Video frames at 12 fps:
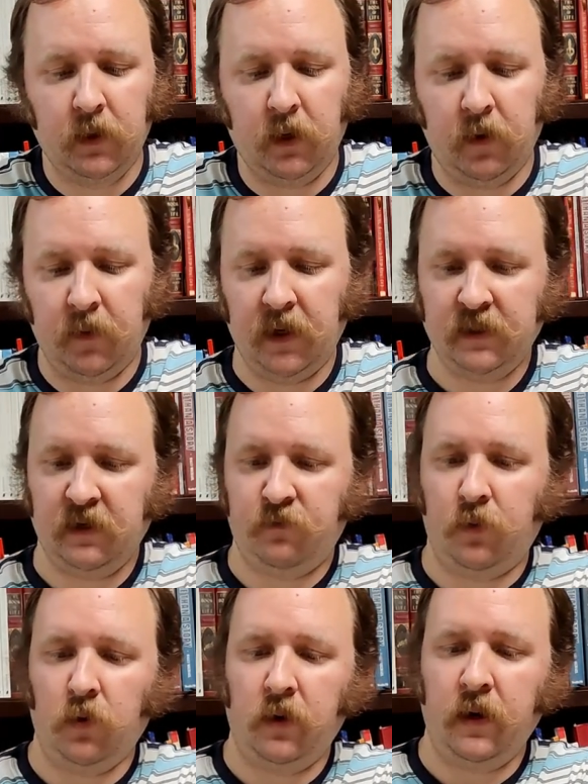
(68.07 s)
Um, as I've
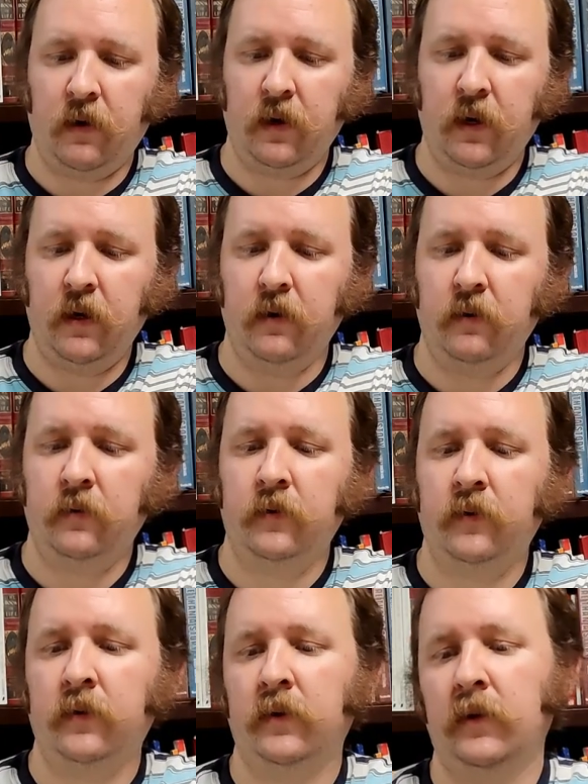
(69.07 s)
poured it out here,
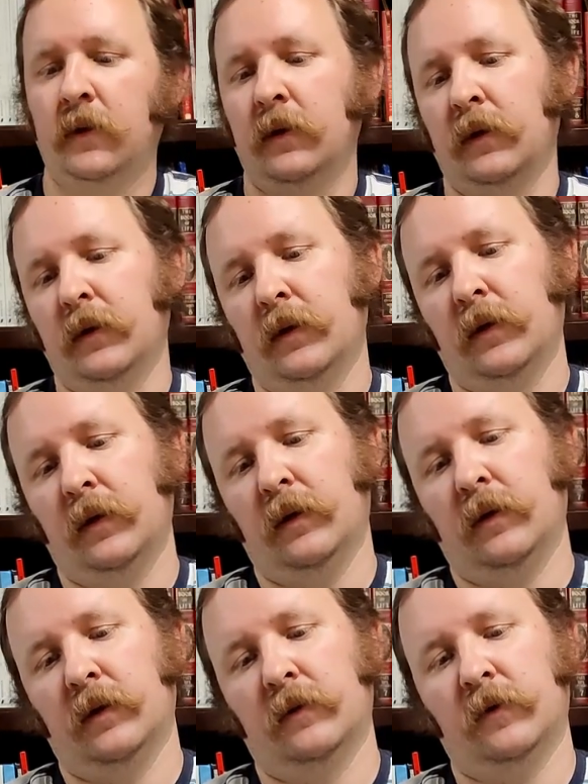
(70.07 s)

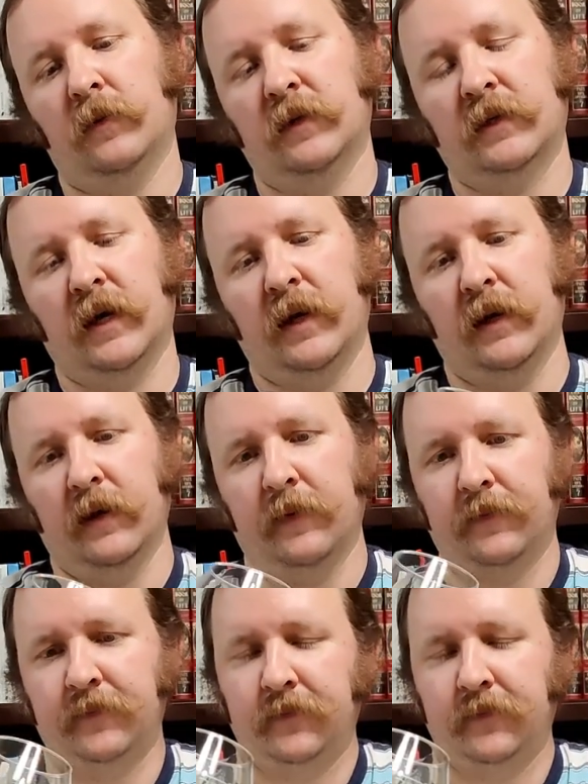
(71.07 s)
it's almost got a